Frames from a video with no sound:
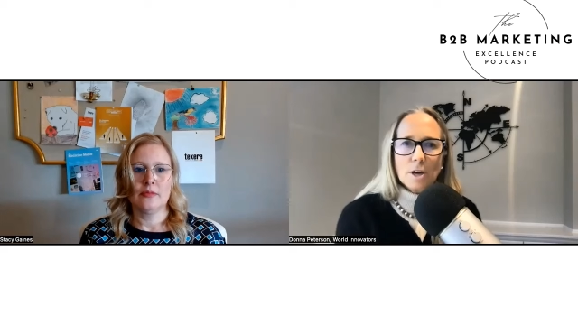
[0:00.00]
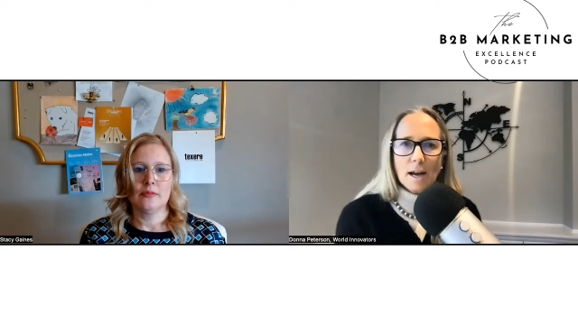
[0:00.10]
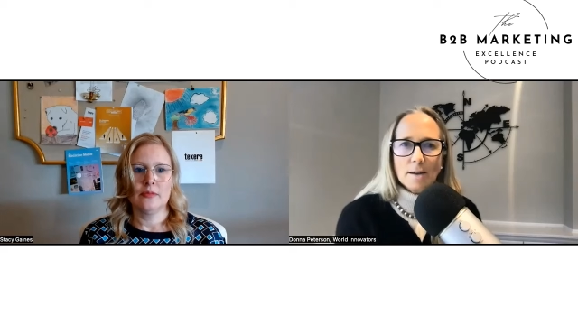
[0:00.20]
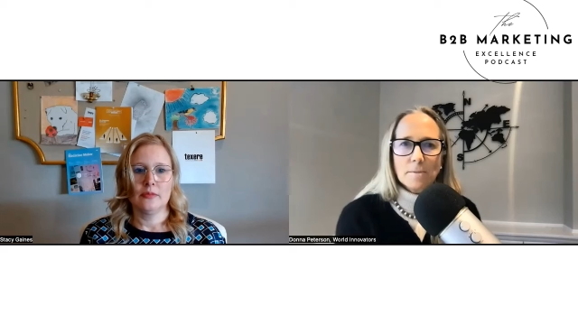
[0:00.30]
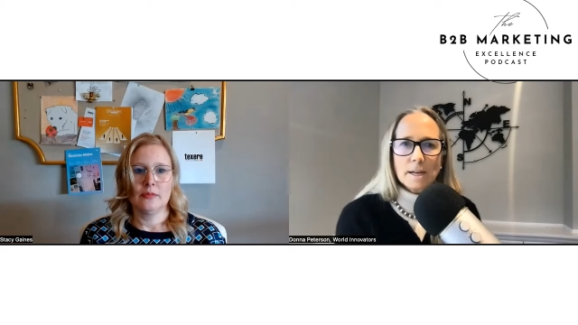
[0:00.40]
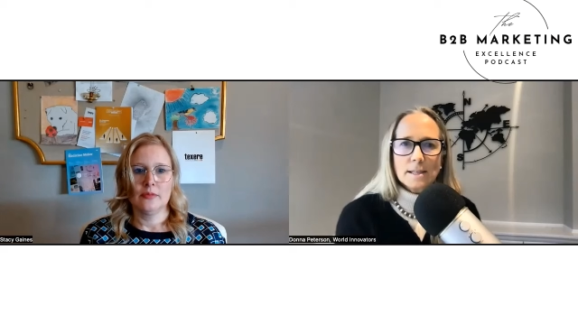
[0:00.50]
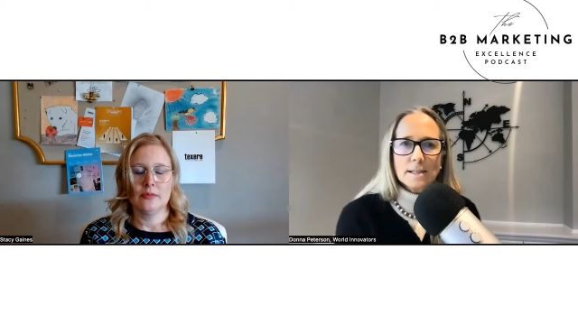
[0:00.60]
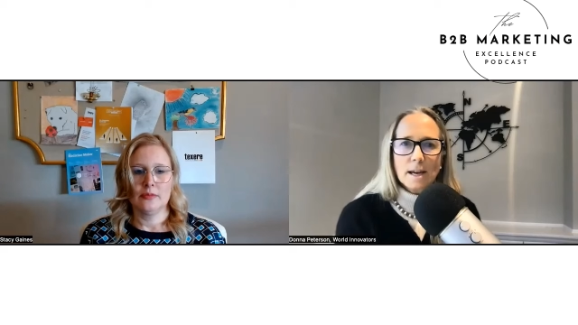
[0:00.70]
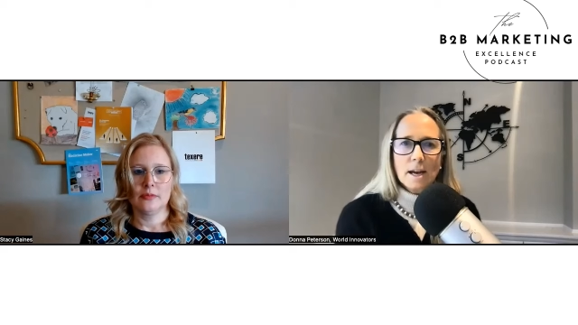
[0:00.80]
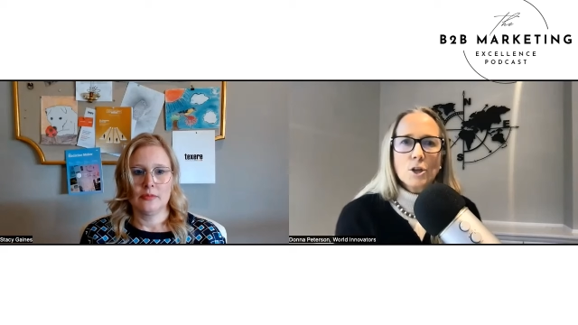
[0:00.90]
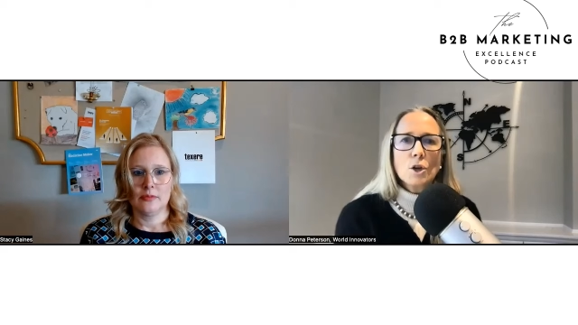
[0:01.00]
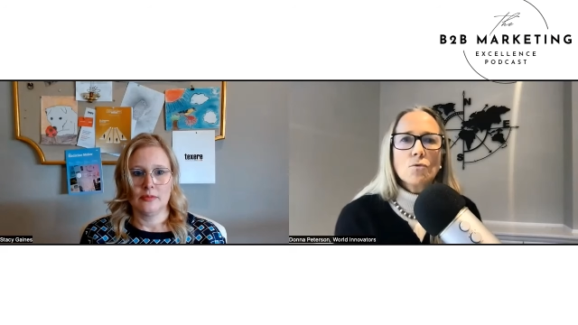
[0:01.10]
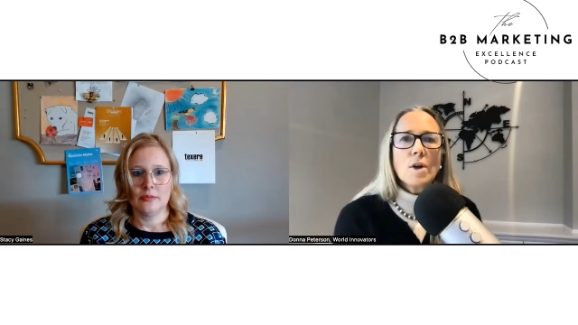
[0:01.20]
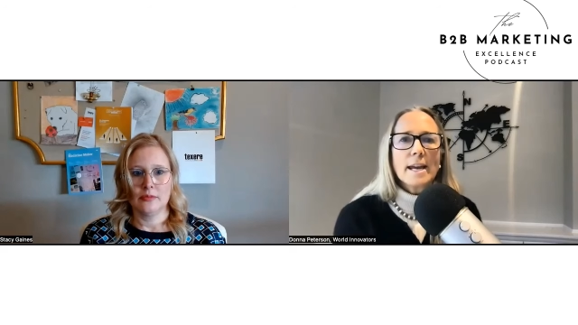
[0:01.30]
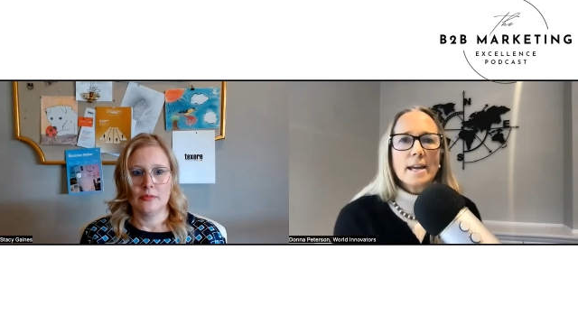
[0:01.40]
Speaker 1: or nine months, you're
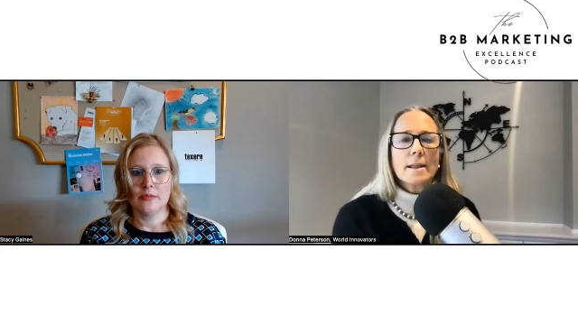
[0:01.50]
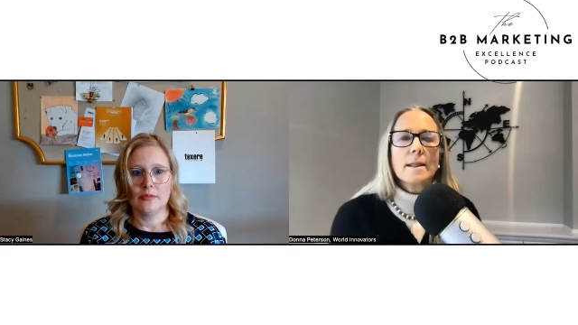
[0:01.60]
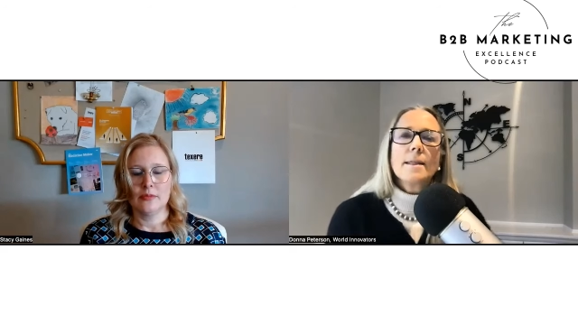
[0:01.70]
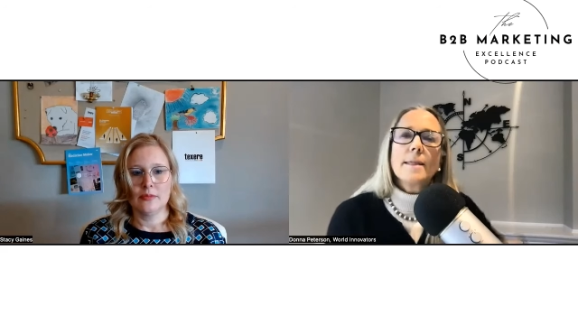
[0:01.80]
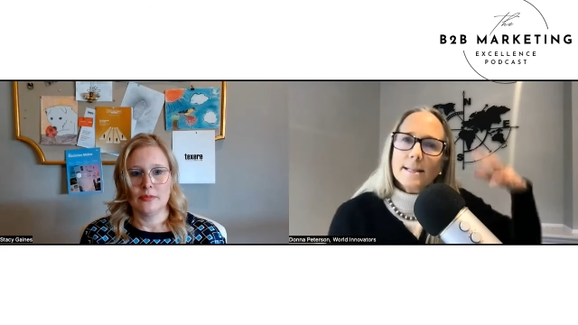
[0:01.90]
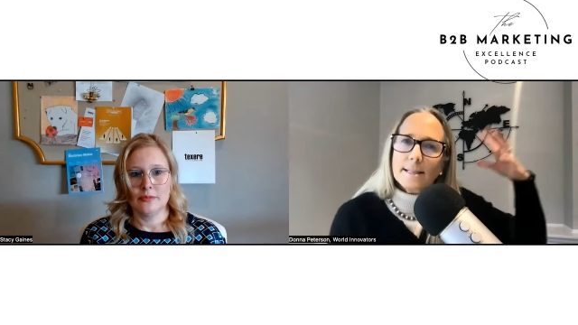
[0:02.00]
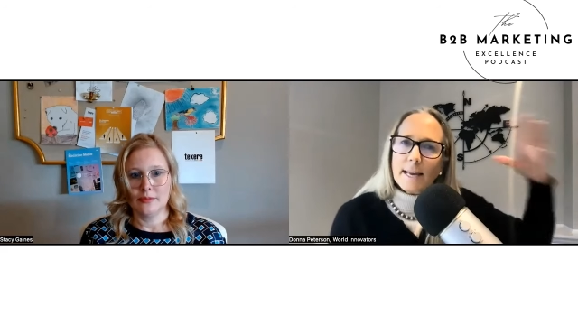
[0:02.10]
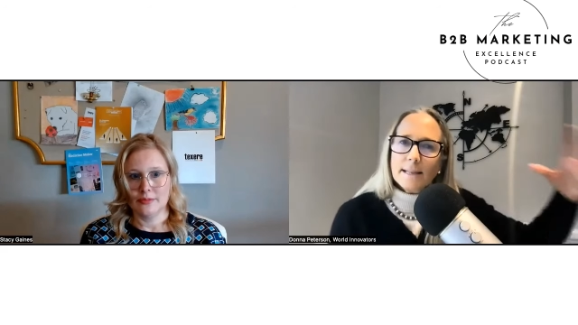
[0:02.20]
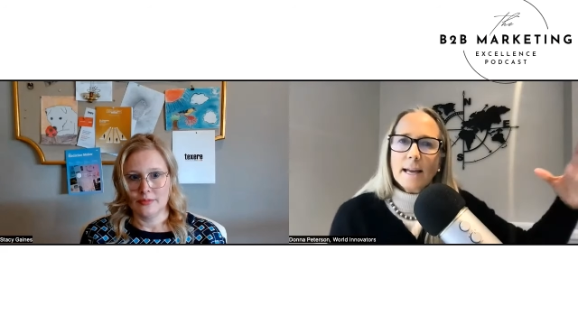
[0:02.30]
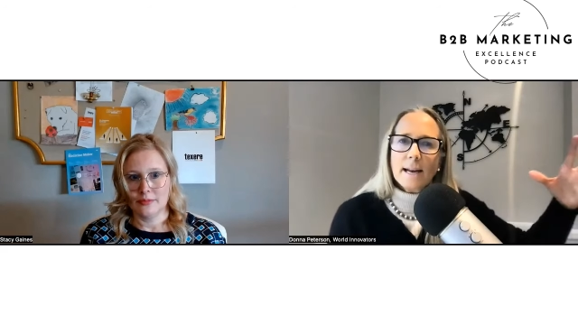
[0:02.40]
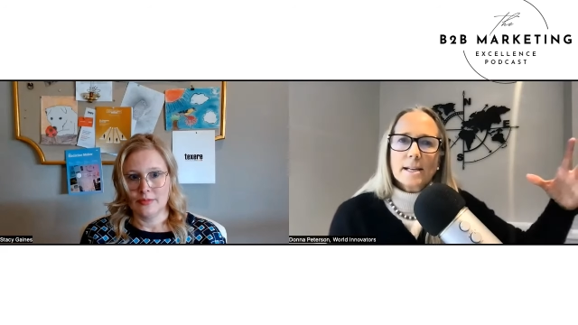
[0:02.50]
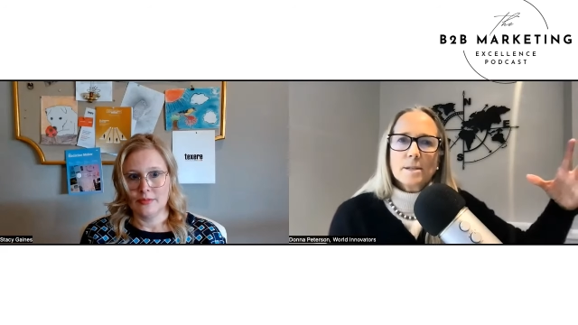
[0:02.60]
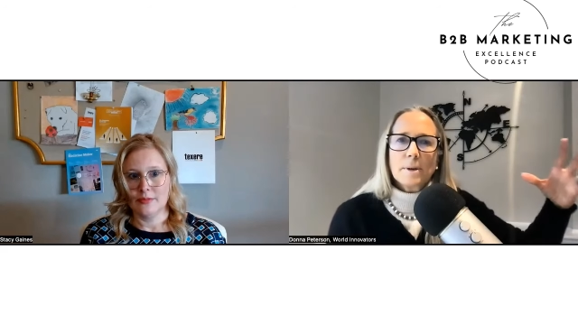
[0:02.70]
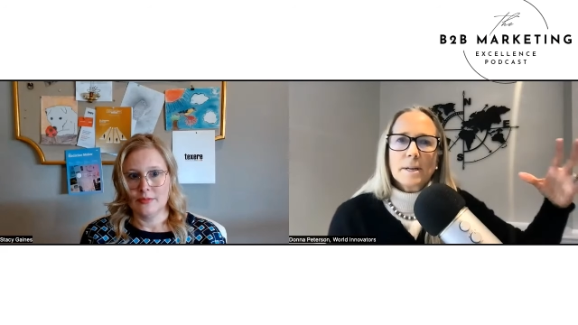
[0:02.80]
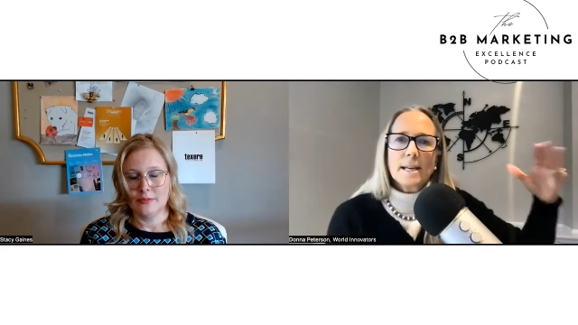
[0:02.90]
right. They set that
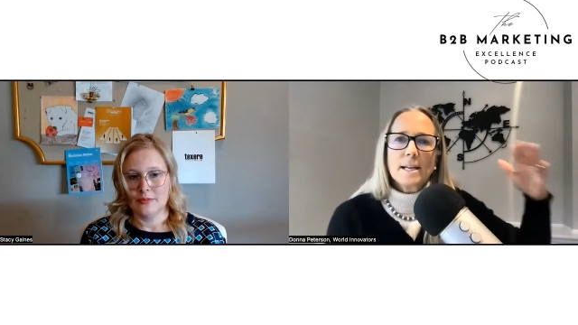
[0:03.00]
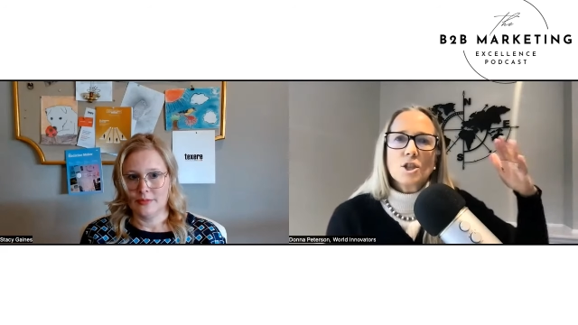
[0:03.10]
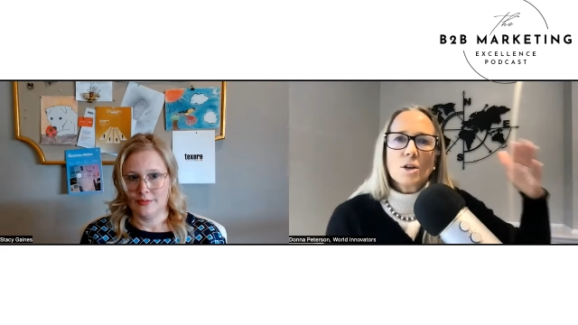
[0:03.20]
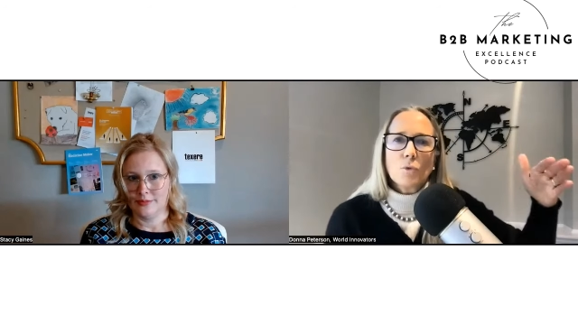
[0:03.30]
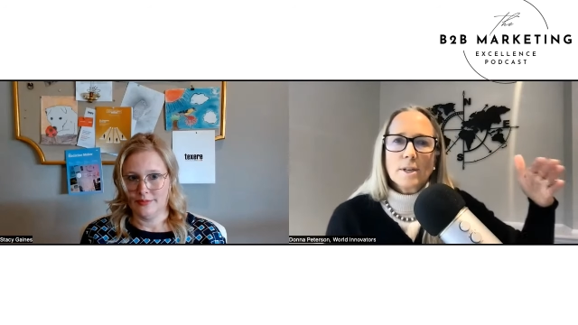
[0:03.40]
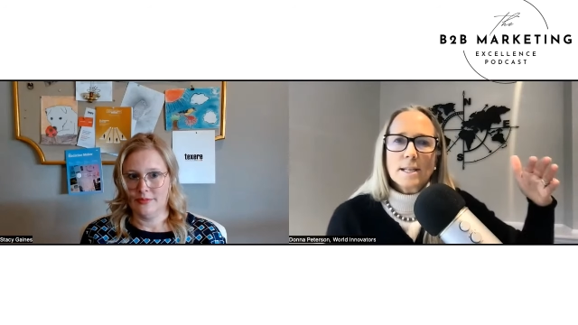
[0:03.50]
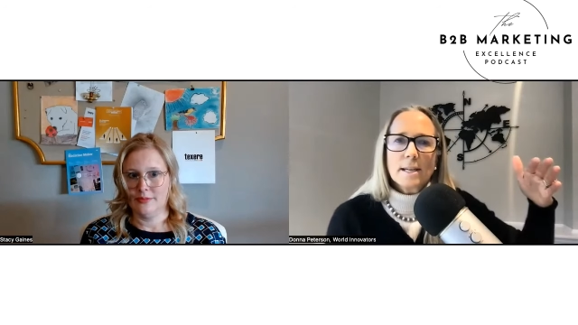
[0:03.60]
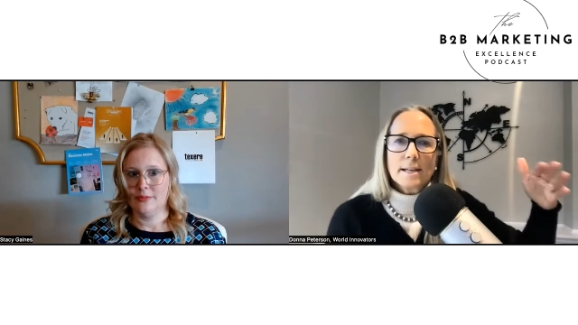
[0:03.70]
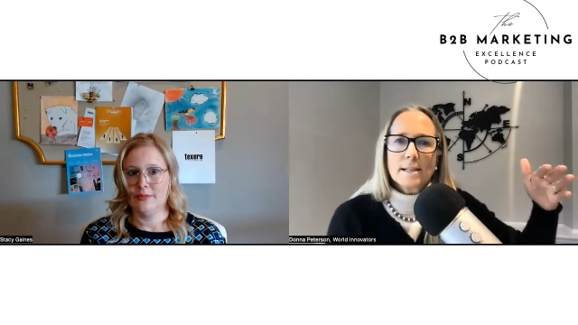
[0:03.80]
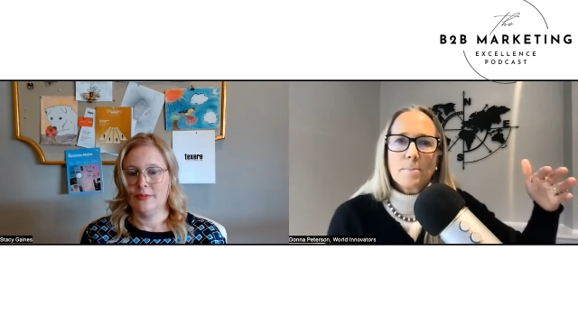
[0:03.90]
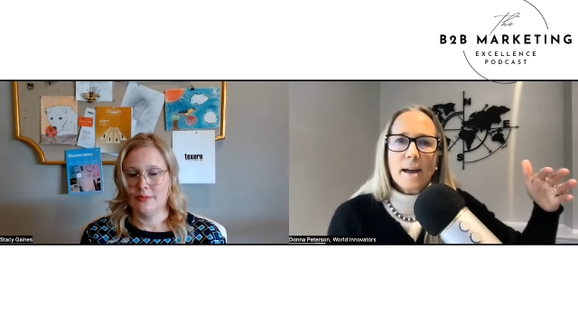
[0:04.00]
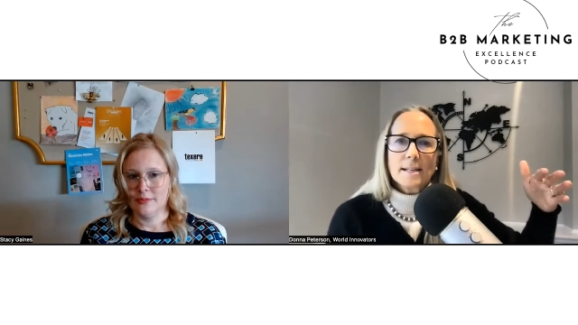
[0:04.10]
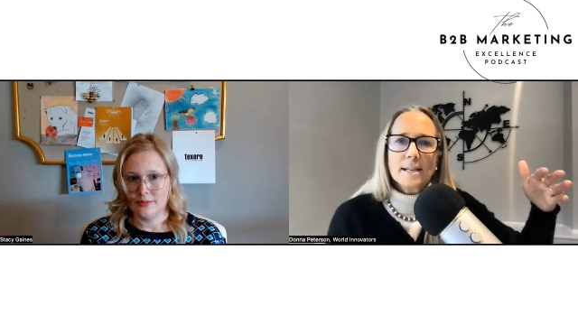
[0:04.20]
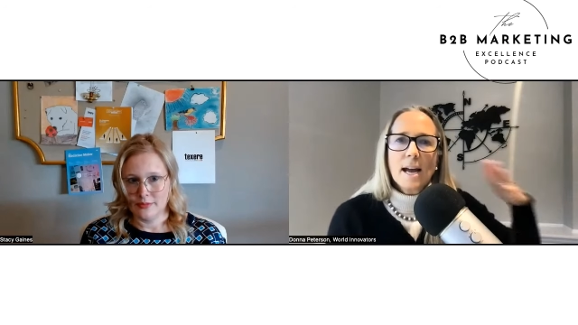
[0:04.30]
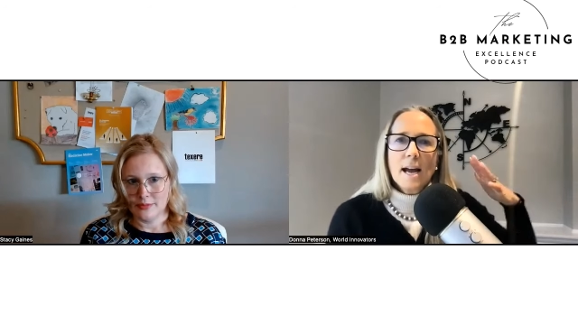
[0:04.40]
expectation of what to
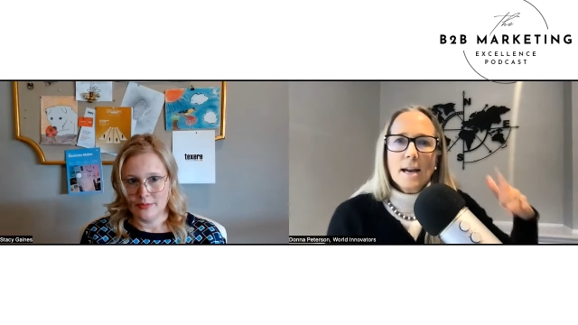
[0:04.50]
expect.